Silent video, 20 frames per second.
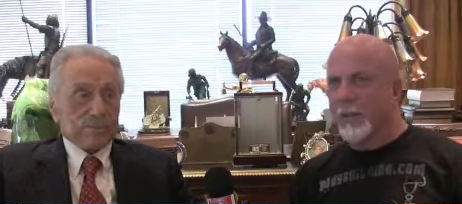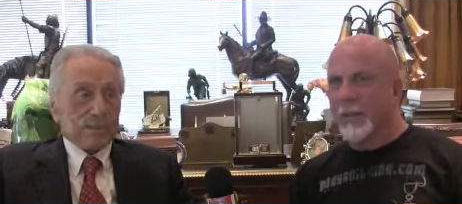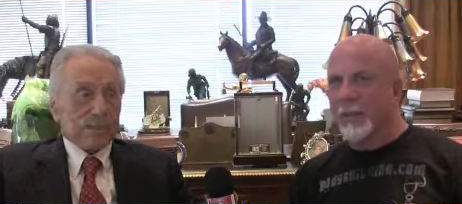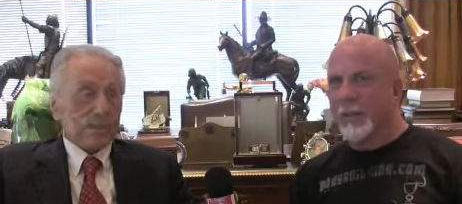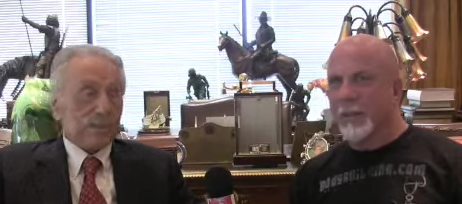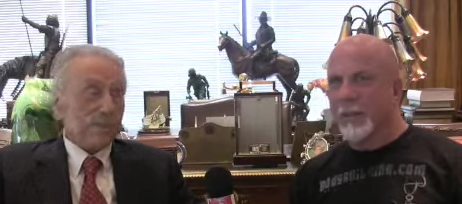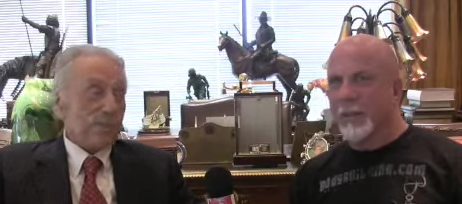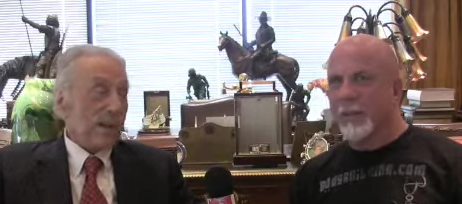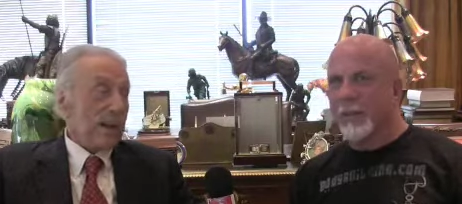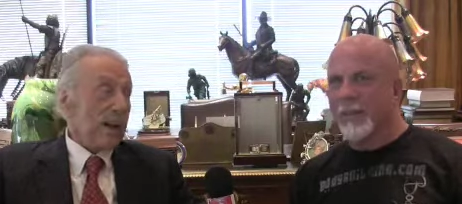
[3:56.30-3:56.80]

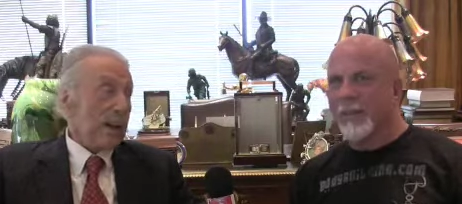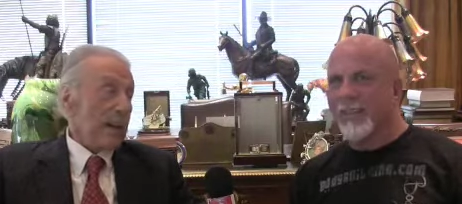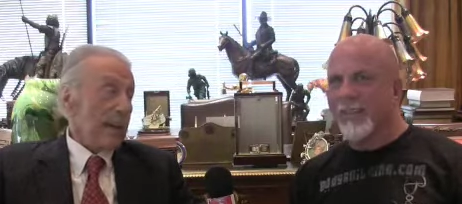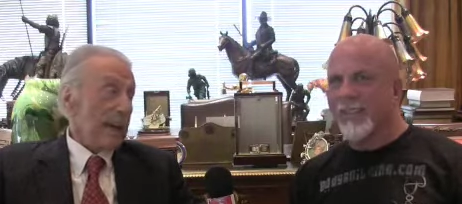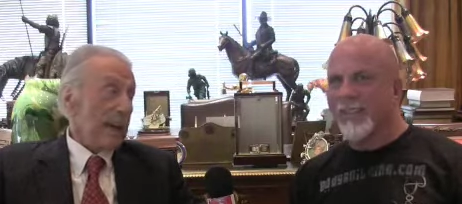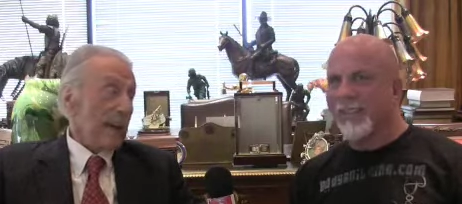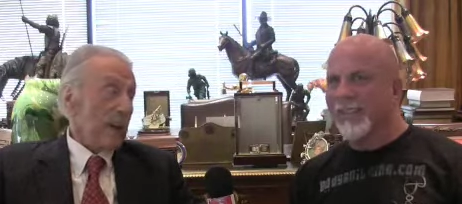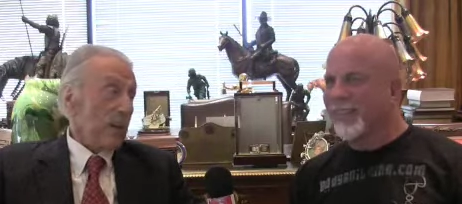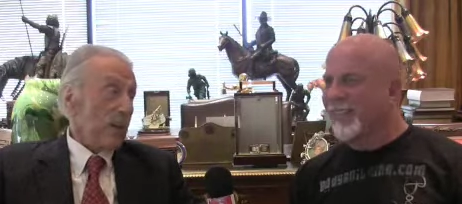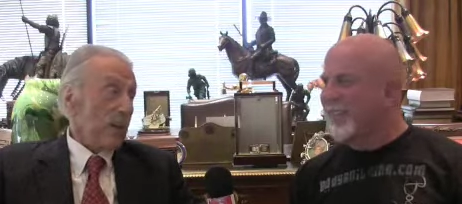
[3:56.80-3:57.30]
Speaker 1: was
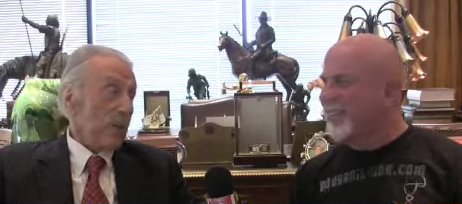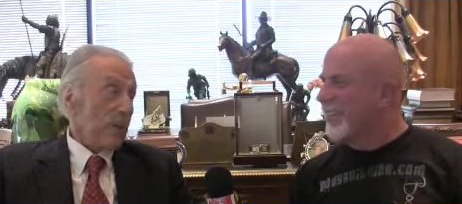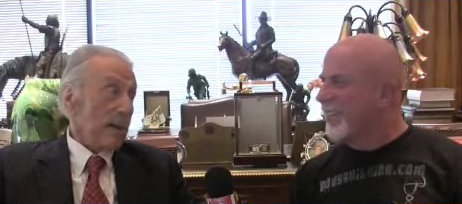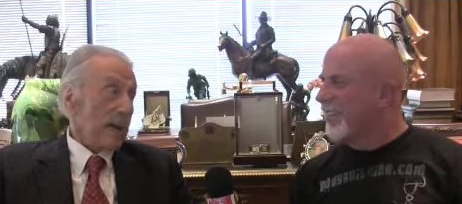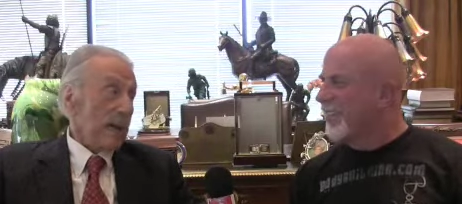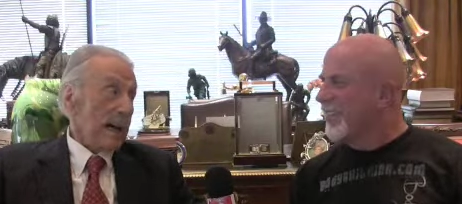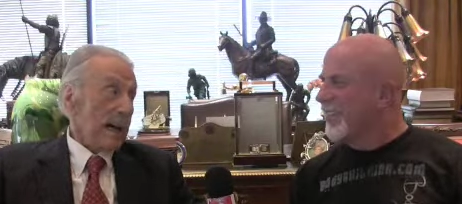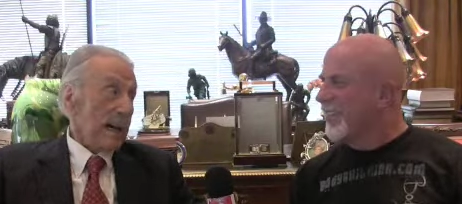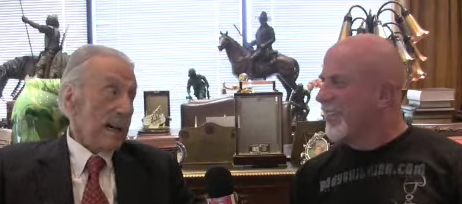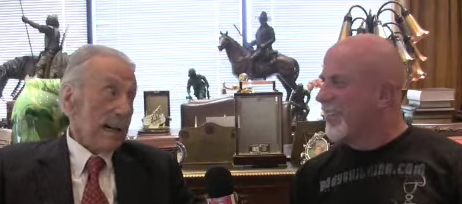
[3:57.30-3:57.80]
AAU
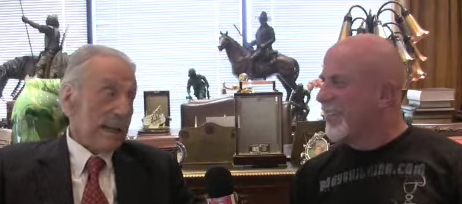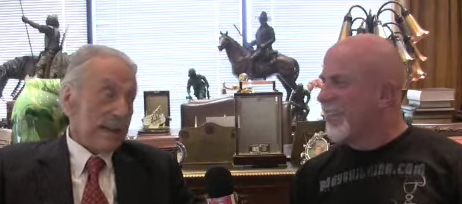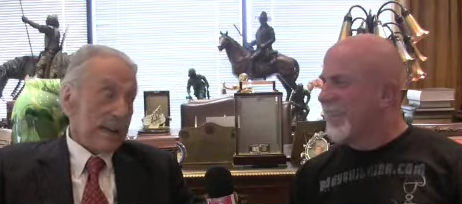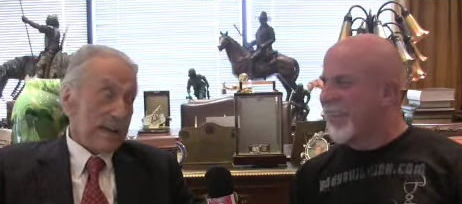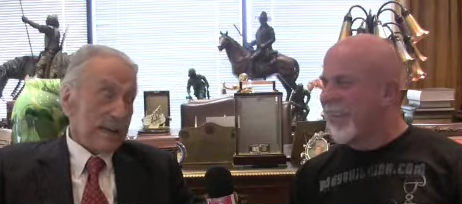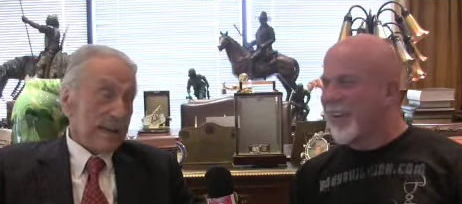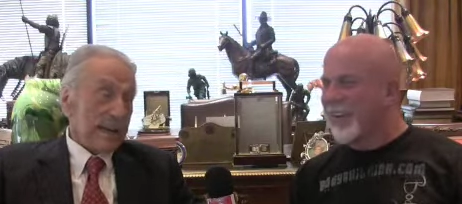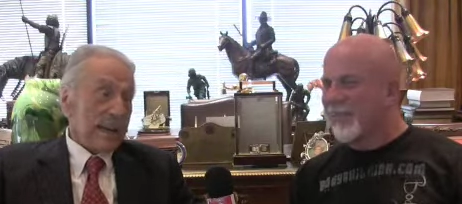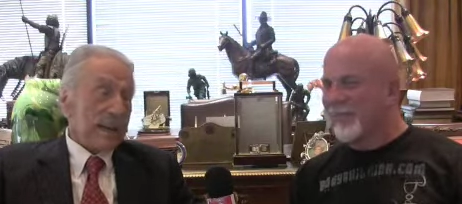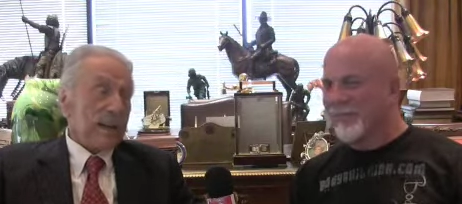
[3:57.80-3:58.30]
guy.
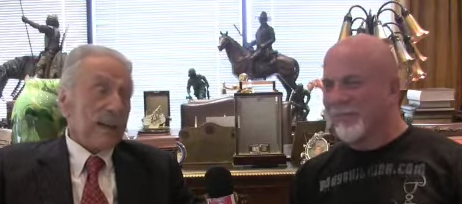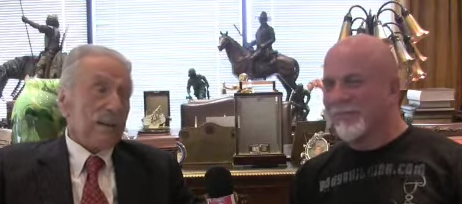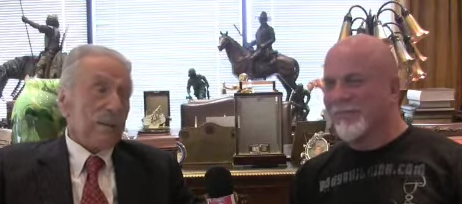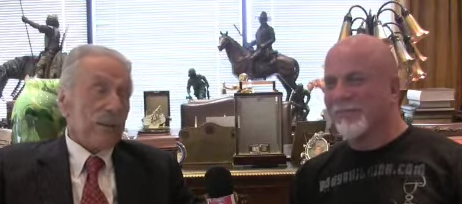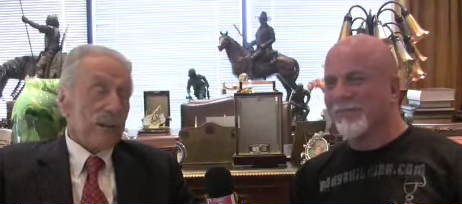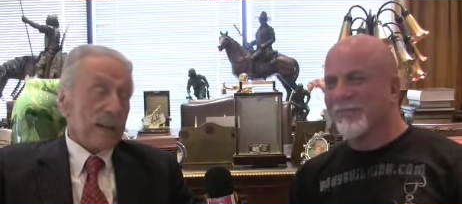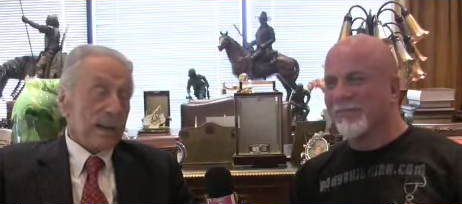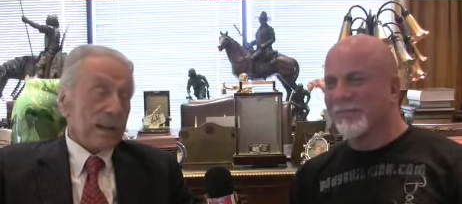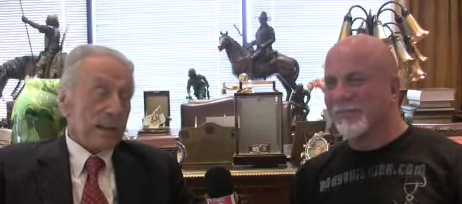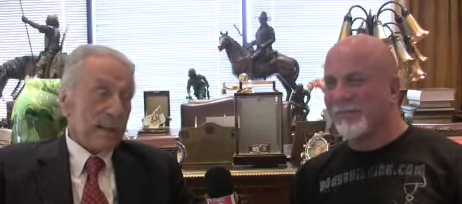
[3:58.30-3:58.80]
Yeah.
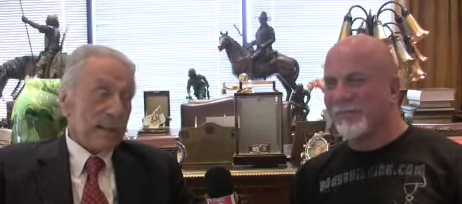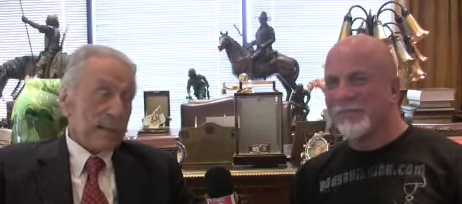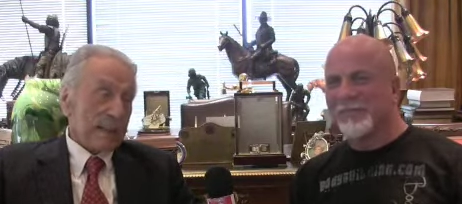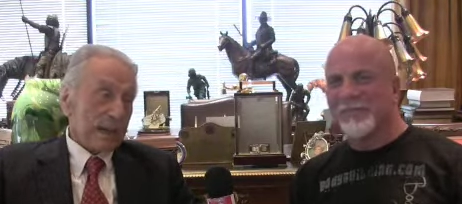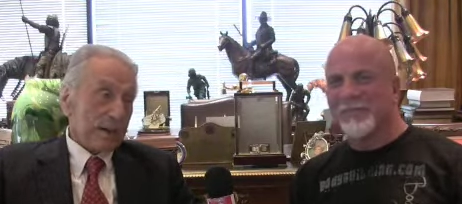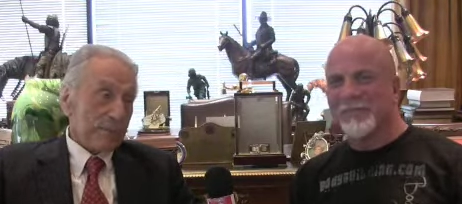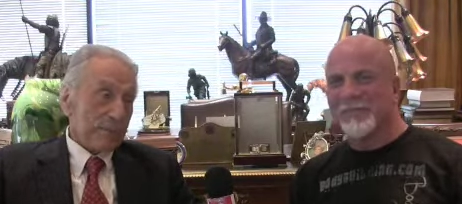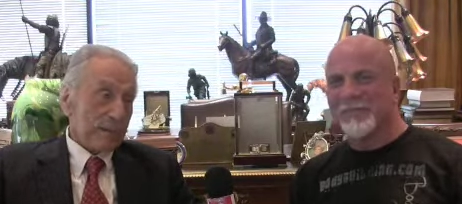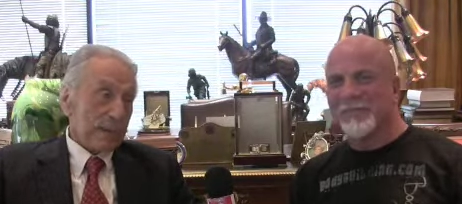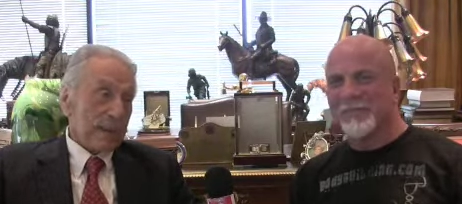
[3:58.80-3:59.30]
One of the
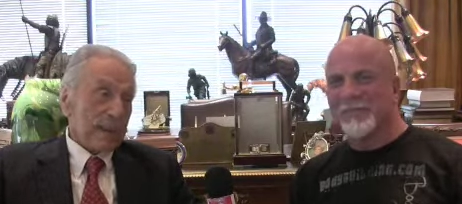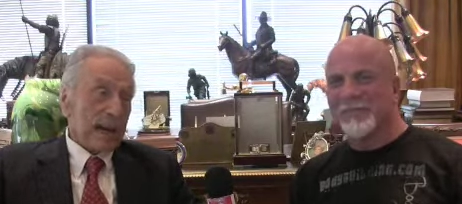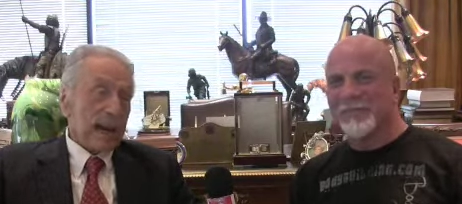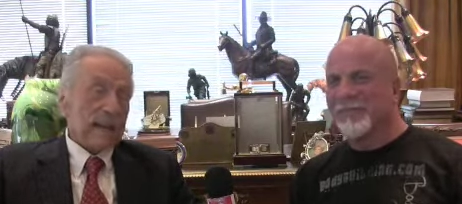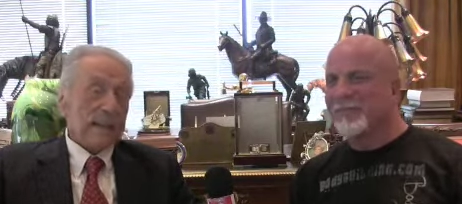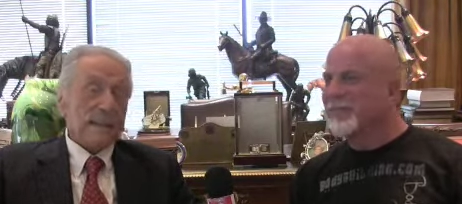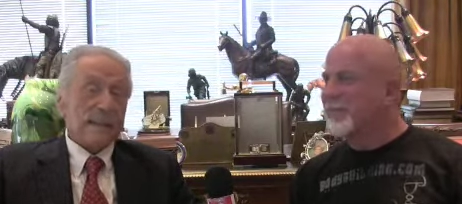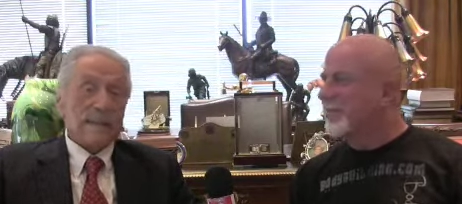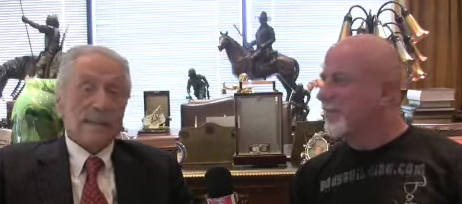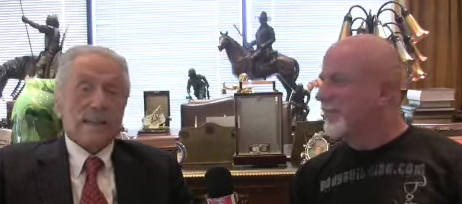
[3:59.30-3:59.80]
top
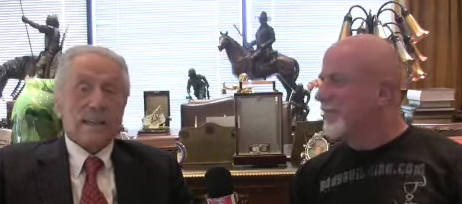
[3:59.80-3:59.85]
guys.